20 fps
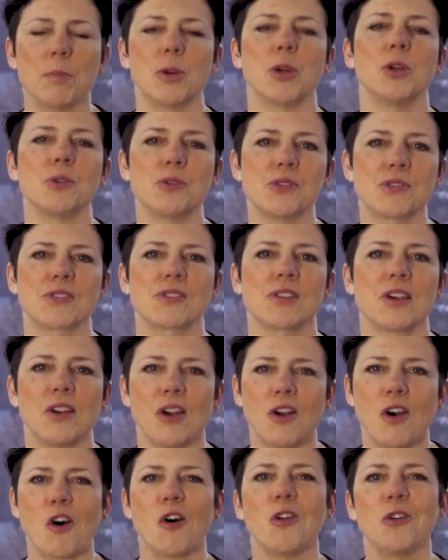your boots
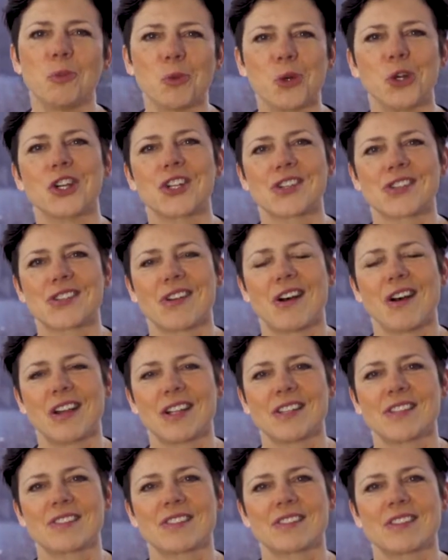on work
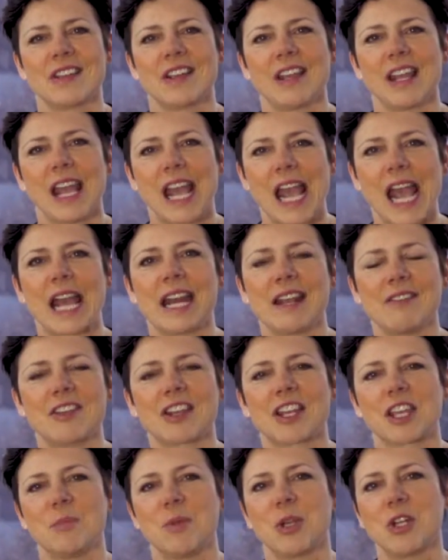sites and in
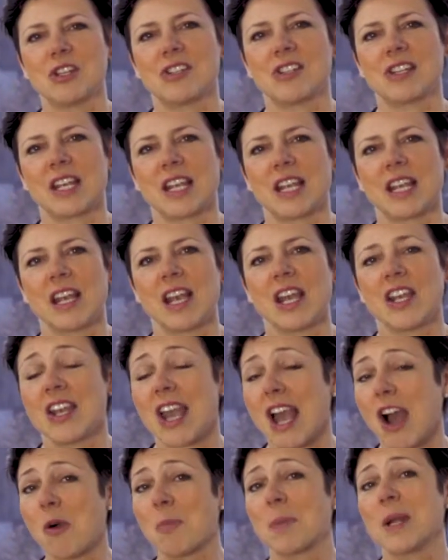the community,
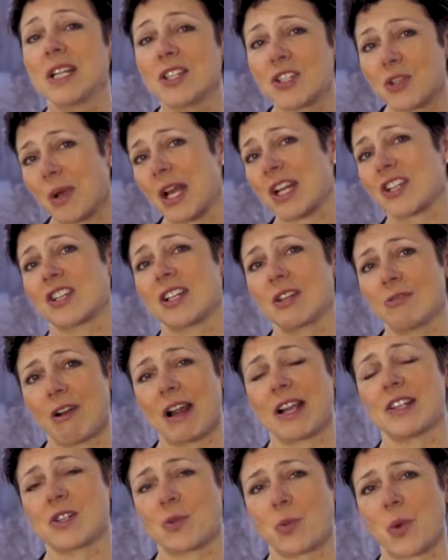you're helping to actually
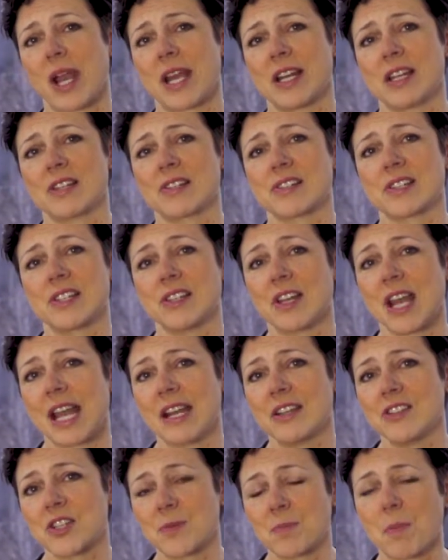raise awareness
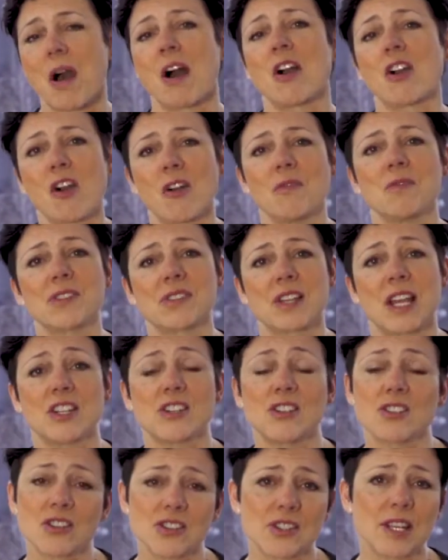and spark
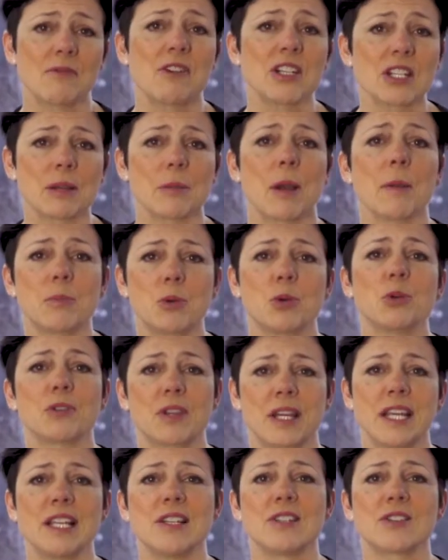conversations, because every time I
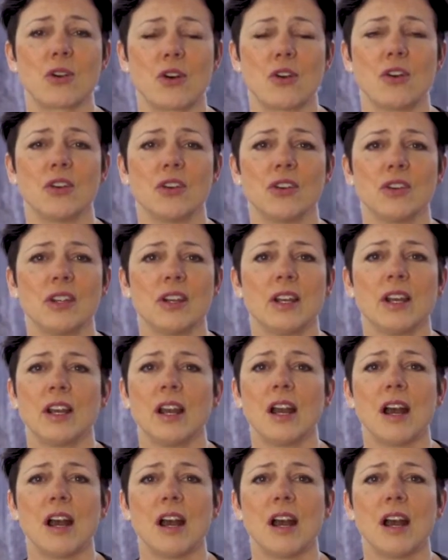put these on,